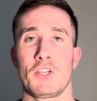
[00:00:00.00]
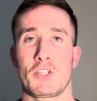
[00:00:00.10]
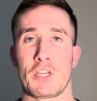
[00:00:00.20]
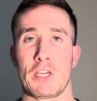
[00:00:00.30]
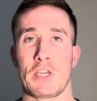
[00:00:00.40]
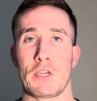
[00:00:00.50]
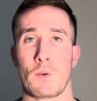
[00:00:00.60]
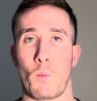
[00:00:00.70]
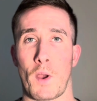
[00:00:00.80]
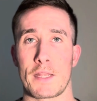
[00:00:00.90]
she
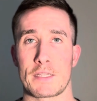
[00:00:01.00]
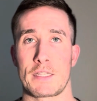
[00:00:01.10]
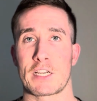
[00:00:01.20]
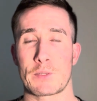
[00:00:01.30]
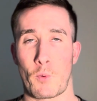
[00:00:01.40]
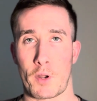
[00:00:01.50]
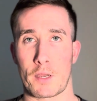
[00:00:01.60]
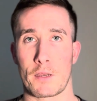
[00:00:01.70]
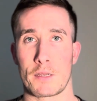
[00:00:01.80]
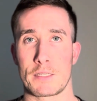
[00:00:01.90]
went into Dick's Sporting
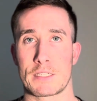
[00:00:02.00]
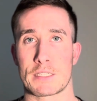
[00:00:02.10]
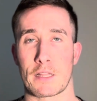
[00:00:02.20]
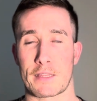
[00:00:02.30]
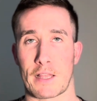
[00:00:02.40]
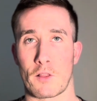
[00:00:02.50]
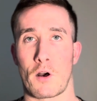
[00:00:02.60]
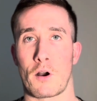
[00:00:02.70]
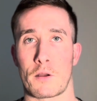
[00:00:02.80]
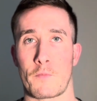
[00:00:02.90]
Goods not that
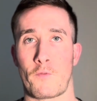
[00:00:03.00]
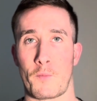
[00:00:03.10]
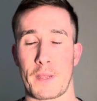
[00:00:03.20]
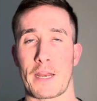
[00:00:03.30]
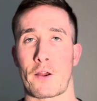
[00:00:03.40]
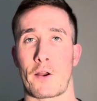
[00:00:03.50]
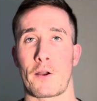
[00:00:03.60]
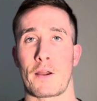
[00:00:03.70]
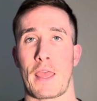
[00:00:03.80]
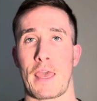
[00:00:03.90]
long before meeting
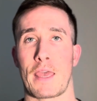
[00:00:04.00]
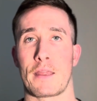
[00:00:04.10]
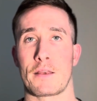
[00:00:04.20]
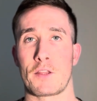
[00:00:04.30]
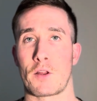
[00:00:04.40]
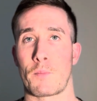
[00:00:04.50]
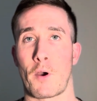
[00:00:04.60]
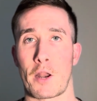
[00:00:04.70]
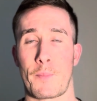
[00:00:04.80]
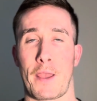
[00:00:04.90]
her and
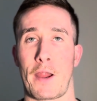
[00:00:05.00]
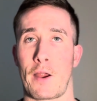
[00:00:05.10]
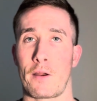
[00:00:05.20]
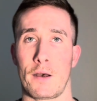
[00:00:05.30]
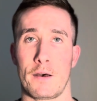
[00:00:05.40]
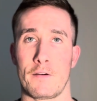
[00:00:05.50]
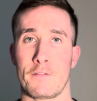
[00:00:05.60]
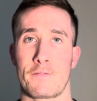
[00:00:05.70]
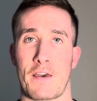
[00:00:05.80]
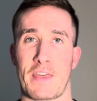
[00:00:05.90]
bought a pair
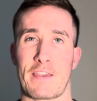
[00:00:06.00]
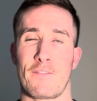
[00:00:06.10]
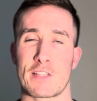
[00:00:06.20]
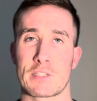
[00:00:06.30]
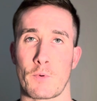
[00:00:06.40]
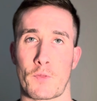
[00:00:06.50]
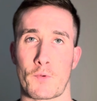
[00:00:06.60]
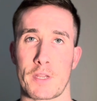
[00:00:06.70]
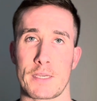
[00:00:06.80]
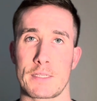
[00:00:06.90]
of, I think, Invincible
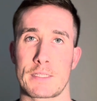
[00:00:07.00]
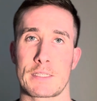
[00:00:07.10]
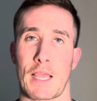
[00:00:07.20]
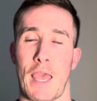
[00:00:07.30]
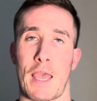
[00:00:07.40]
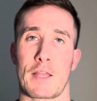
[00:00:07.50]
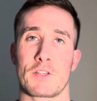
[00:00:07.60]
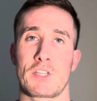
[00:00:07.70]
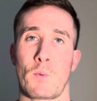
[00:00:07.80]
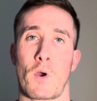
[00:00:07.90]
threes,
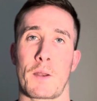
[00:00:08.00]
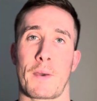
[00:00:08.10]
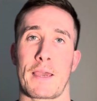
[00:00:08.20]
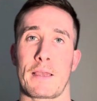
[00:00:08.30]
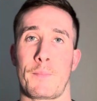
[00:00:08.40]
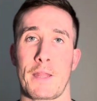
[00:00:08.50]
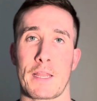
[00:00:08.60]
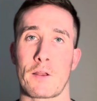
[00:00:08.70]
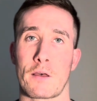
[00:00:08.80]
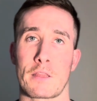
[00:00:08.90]
and she wanted my
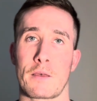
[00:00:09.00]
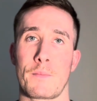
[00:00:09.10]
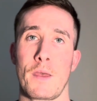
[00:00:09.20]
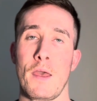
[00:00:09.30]
opinion on them.